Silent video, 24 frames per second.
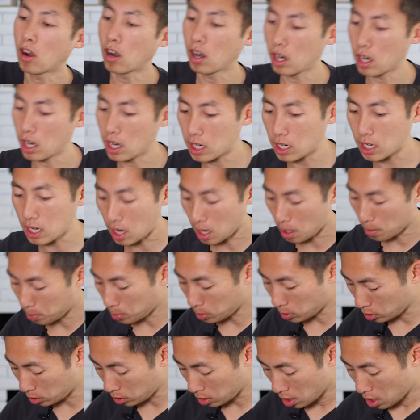are a
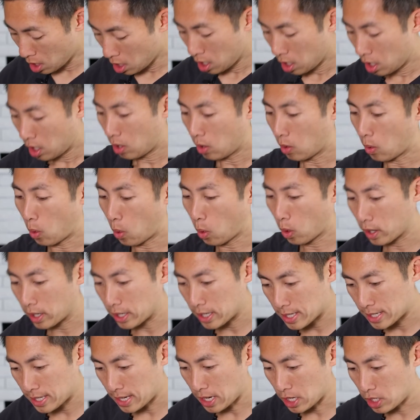couple
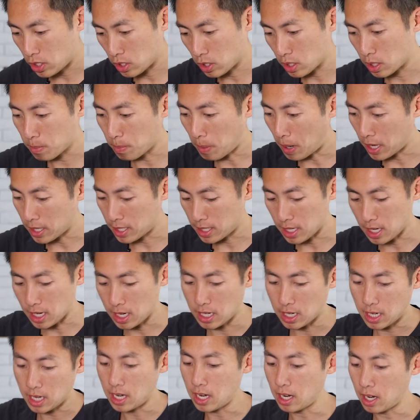organization spots
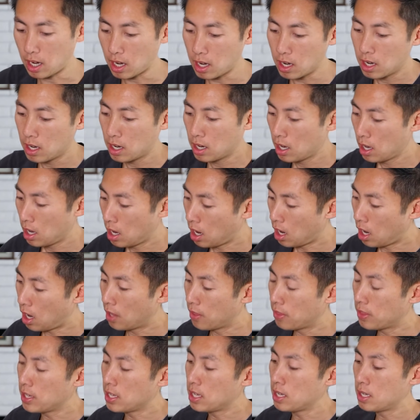in here.
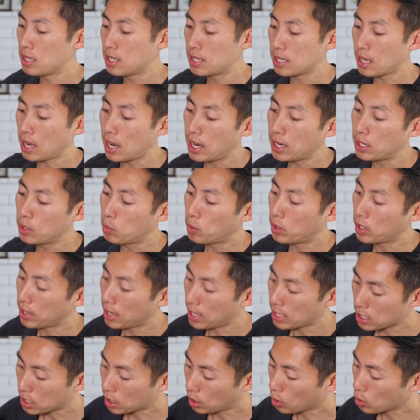On the side where
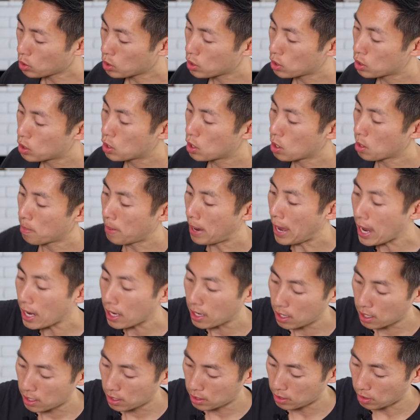that's closest to your back,
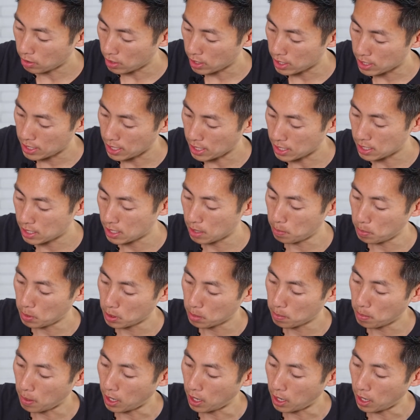there is a zippered